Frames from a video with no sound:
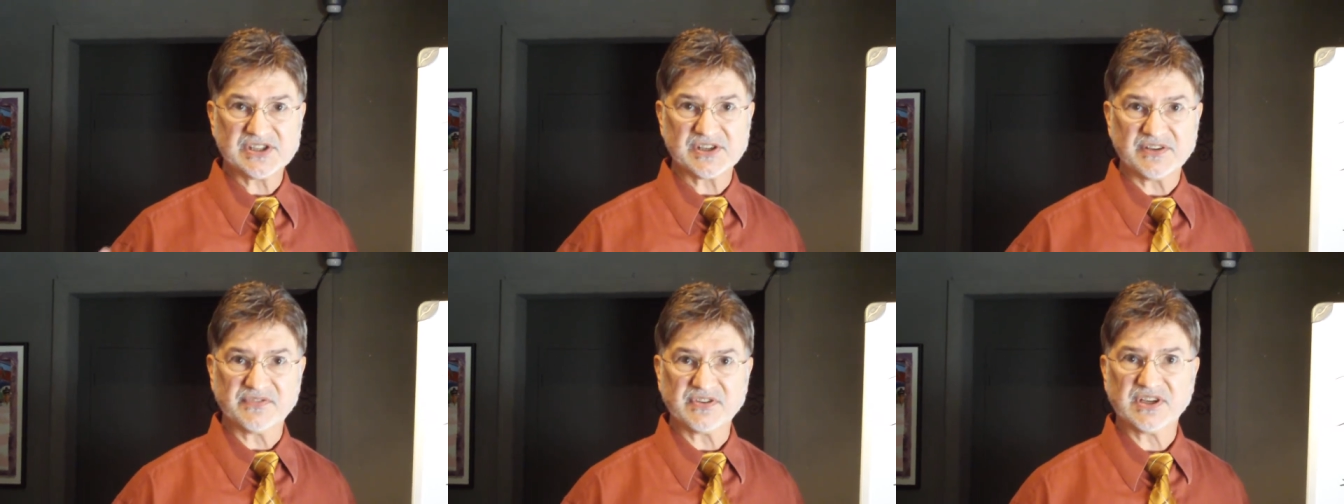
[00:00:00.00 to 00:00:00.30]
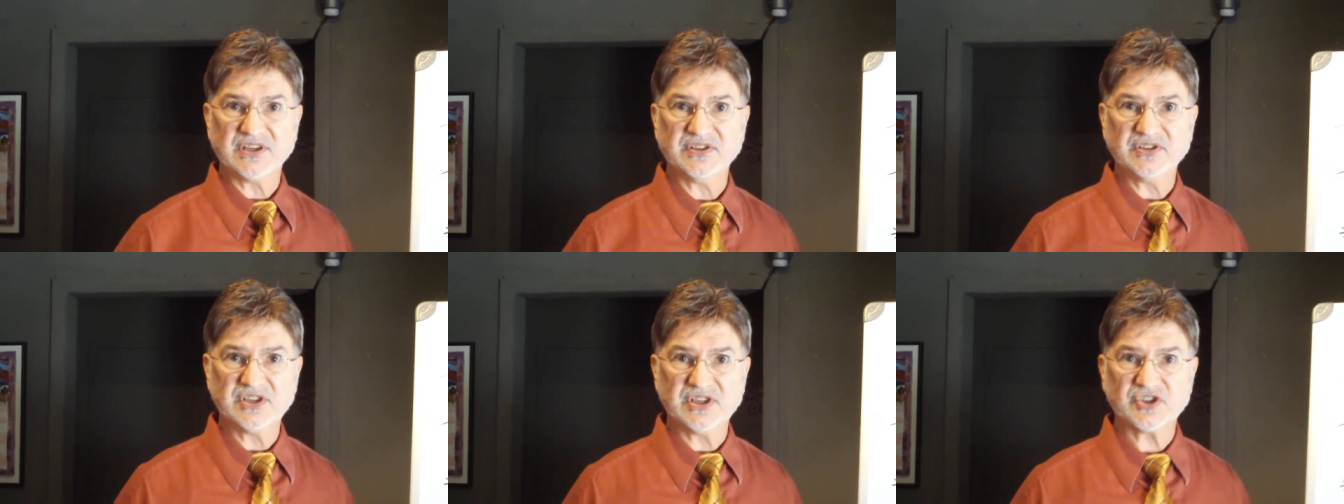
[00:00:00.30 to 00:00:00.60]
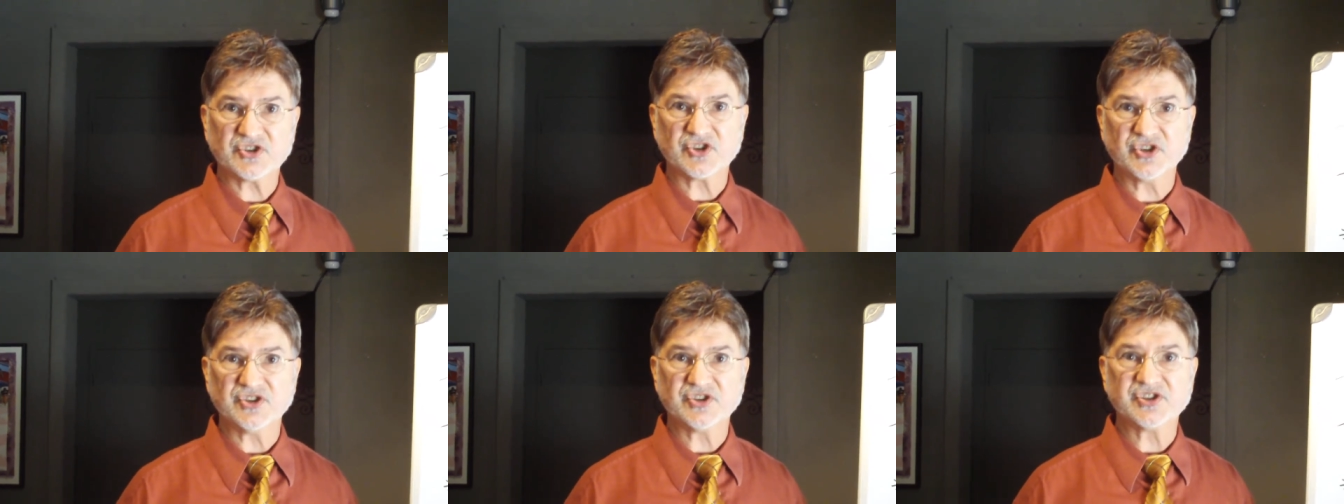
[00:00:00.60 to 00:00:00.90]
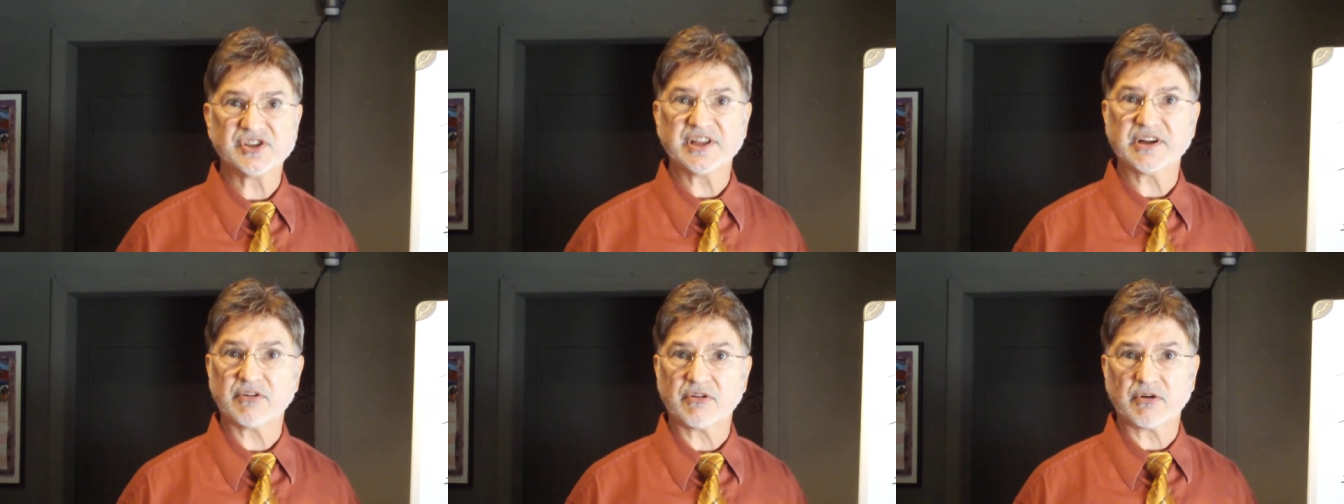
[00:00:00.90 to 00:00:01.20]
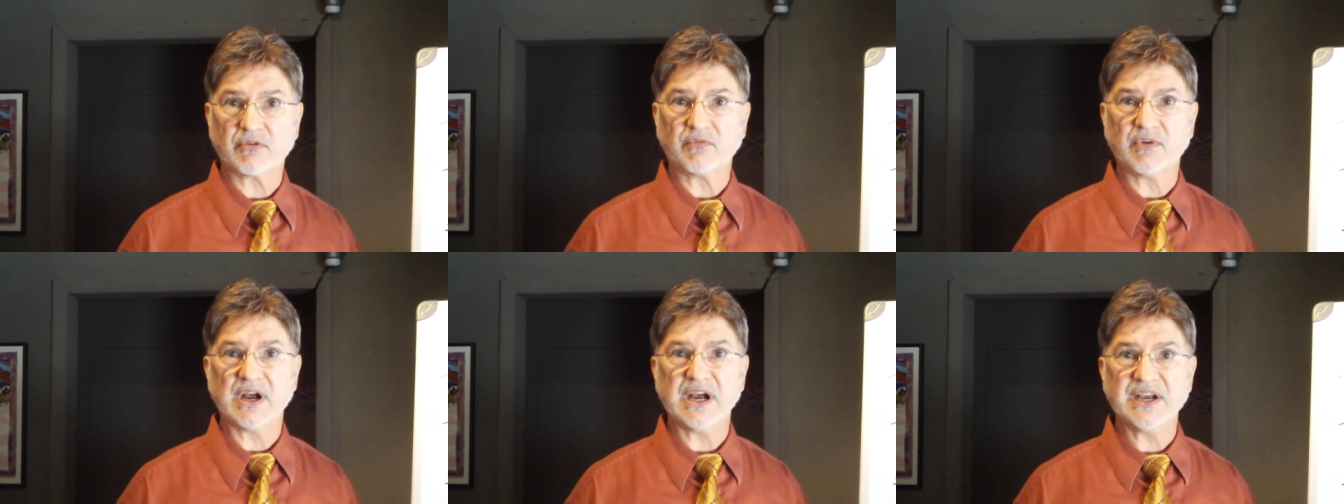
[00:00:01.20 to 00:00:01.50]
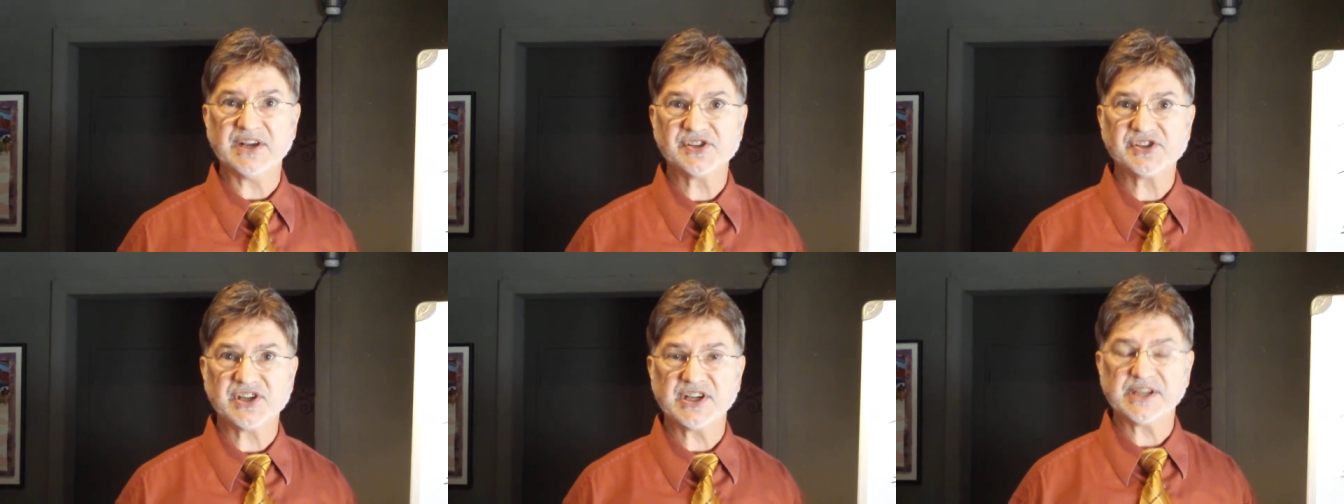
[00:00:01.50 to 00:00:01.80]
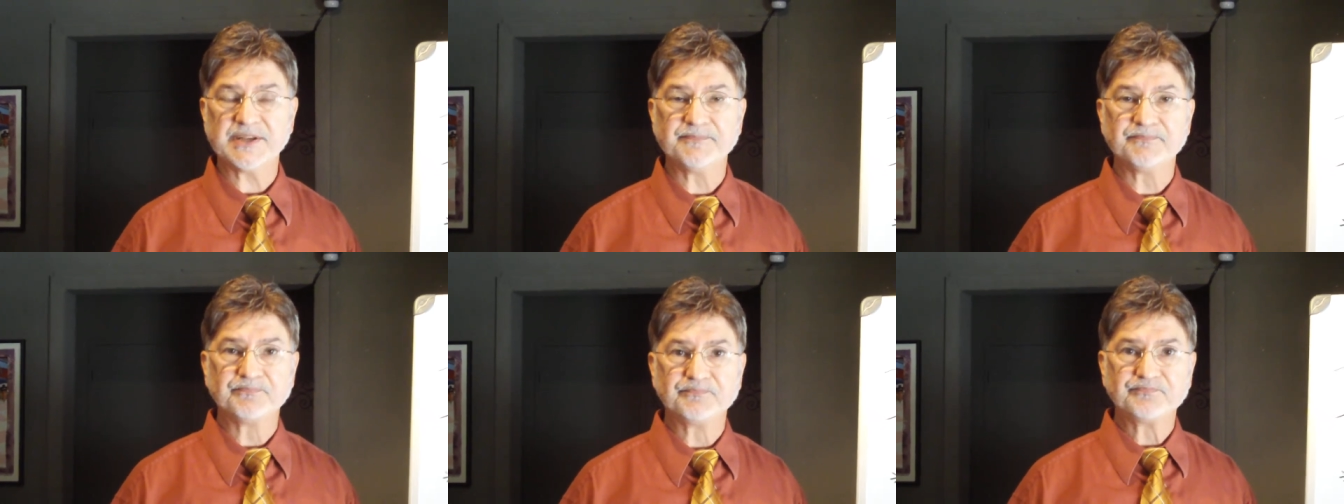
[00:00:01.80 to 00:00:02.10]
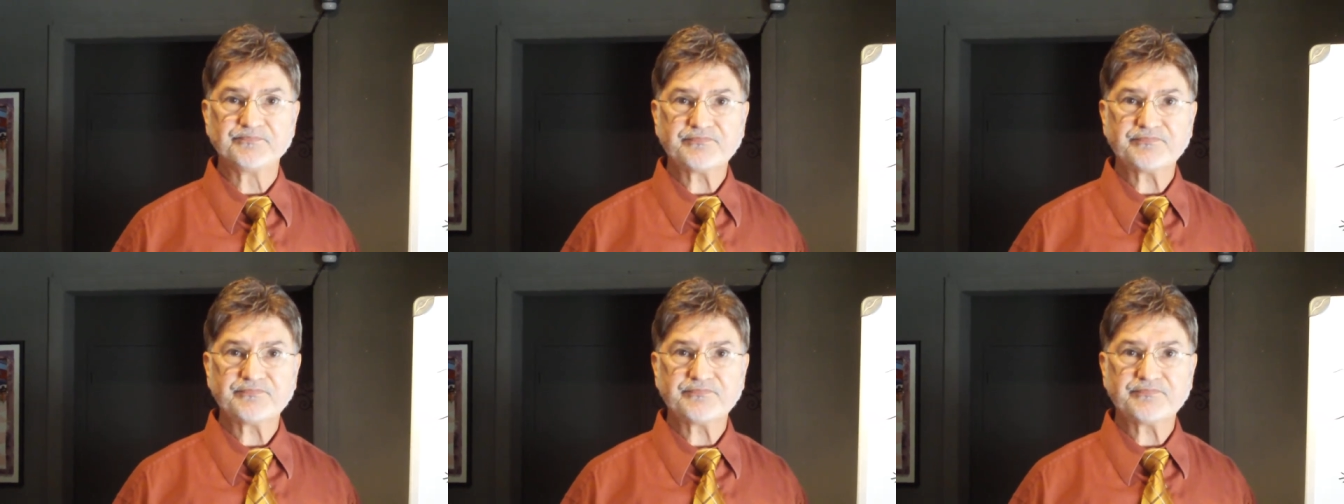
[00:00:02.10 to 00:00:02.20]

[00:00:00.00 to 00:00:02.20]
of conditions that are arising